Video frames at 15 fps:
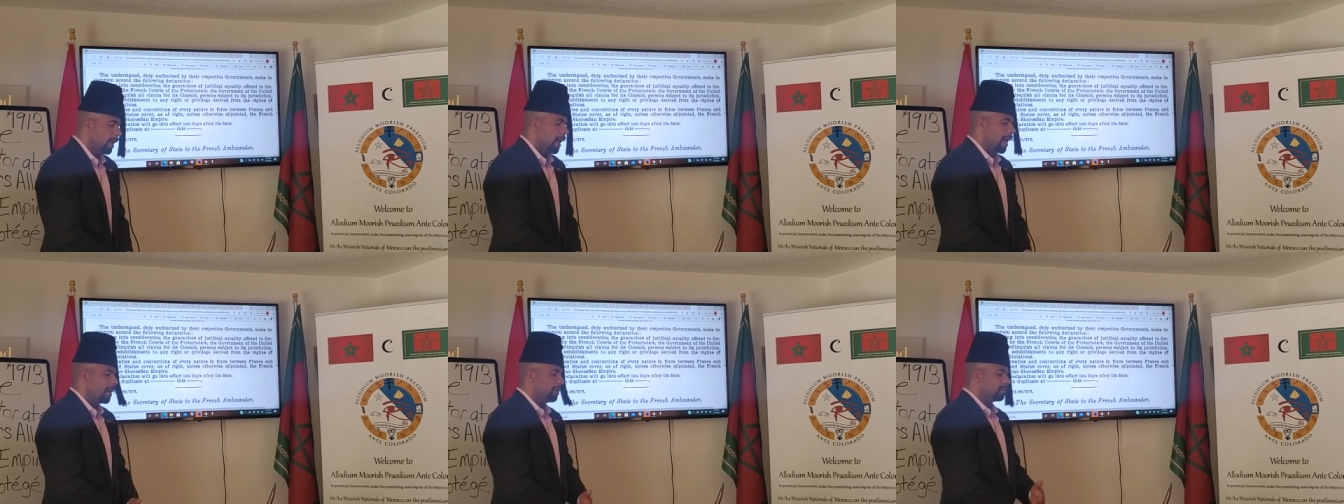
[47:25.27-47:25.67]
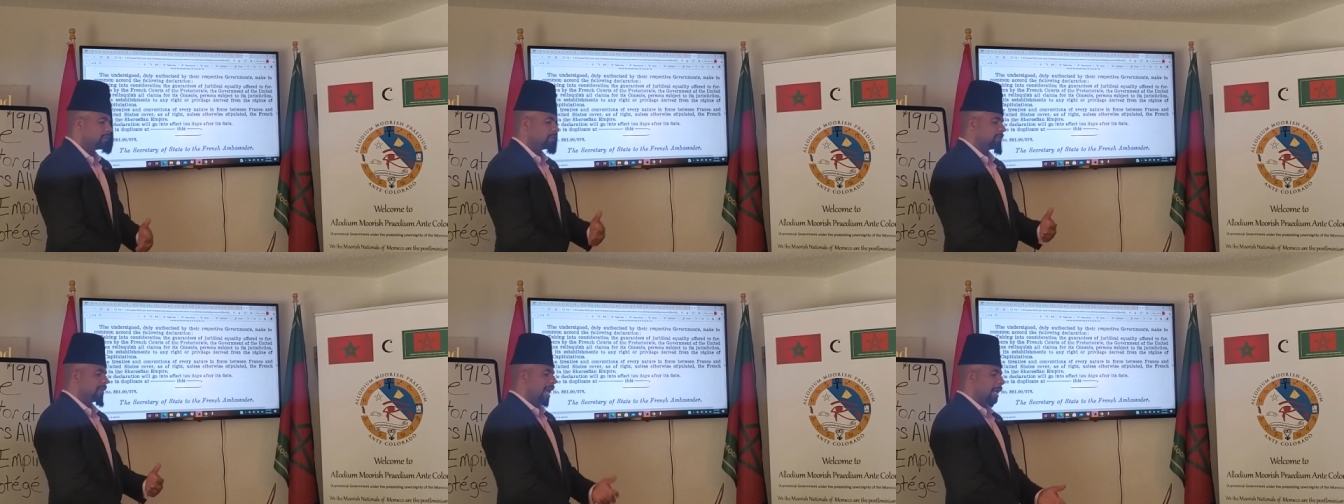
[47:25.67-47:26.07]
and its
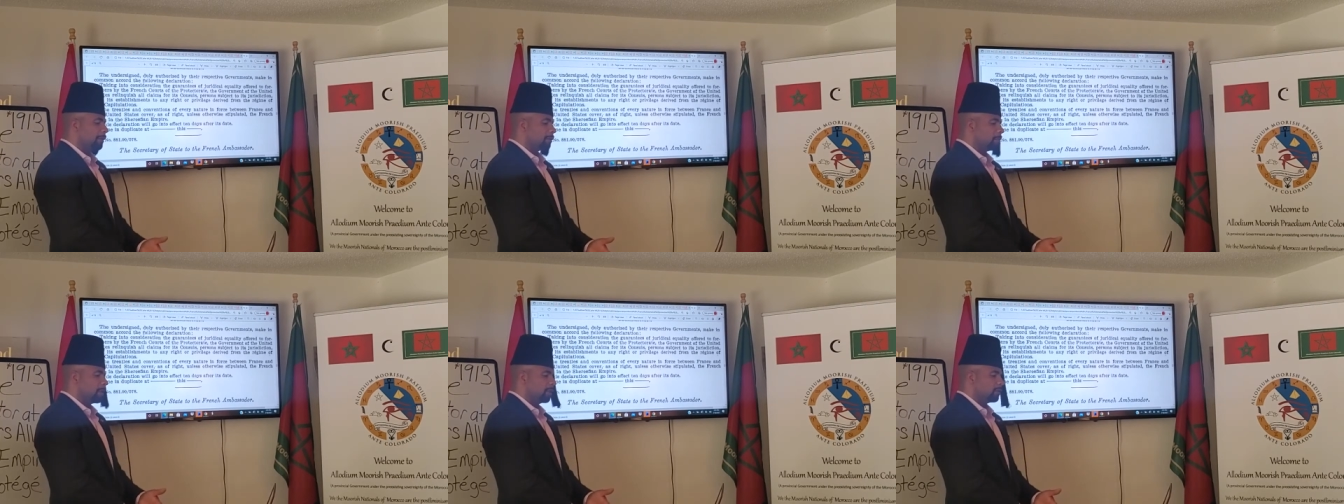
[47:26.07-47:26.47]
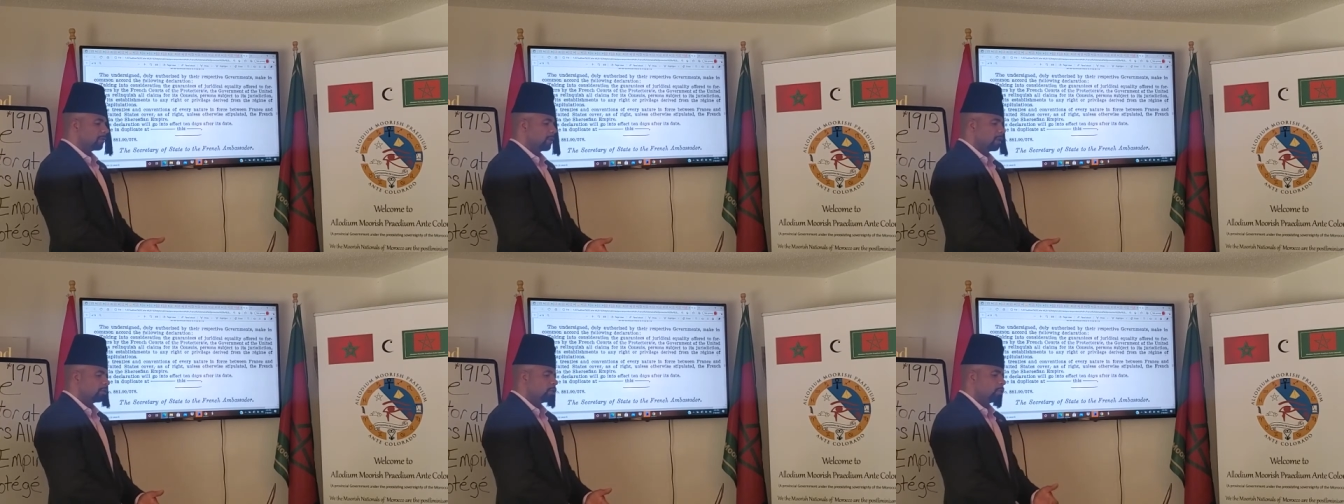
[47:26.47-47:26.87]
establishments
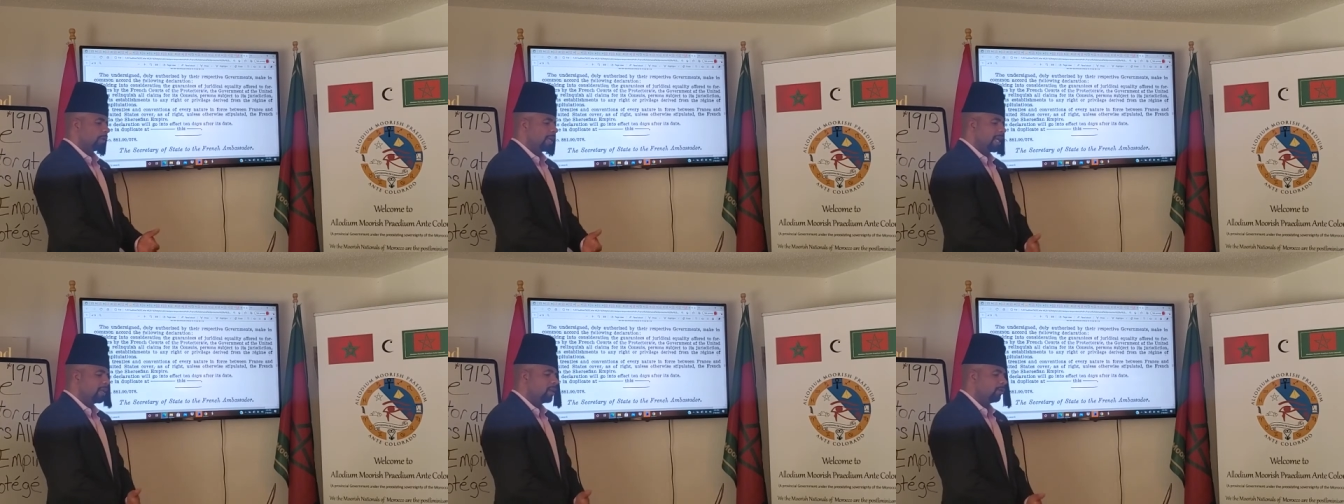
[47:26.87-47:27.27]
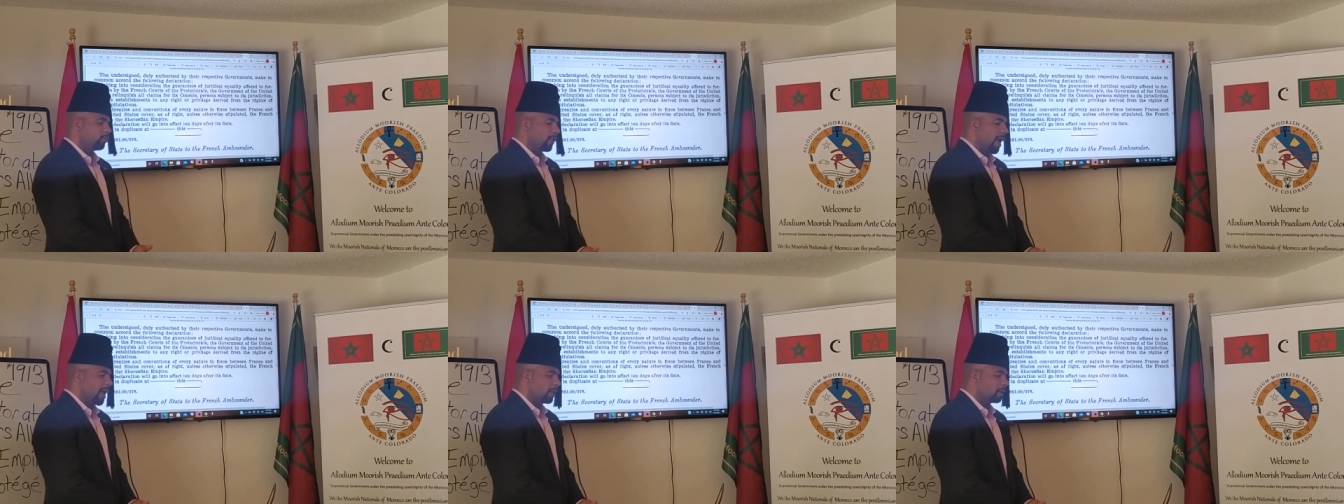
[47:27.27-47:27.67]
to any
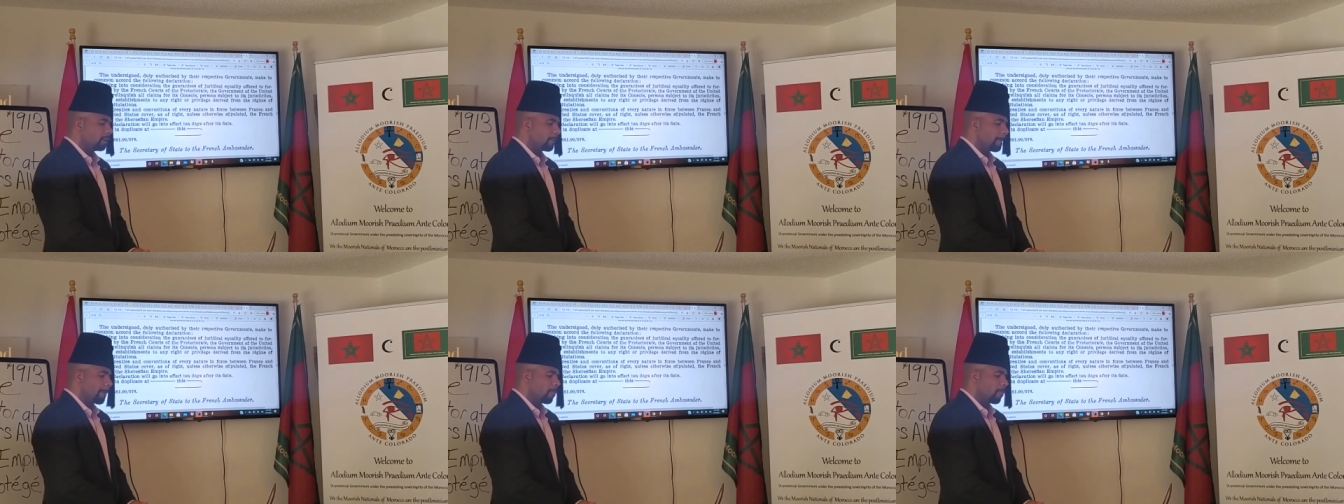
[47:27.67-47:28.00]
right